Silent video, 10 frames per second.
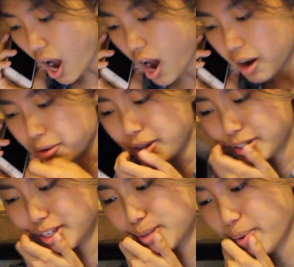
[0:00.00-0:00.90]
Oh,
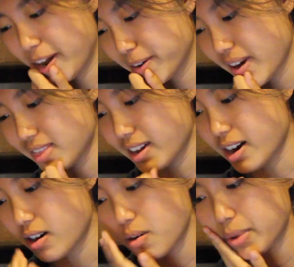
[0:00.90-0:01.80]
there's a spider right
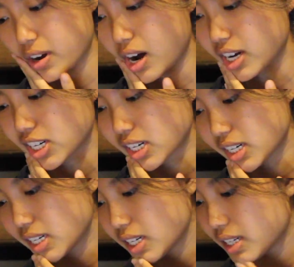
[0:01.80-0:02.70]
there. Oh my gosh.
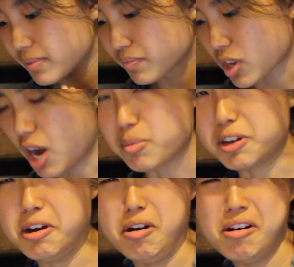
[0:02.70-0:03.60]
I
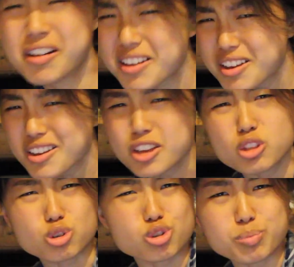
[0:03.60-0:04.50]
mean,
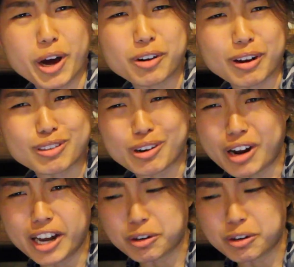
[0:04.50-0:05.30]
there's a spider right there and I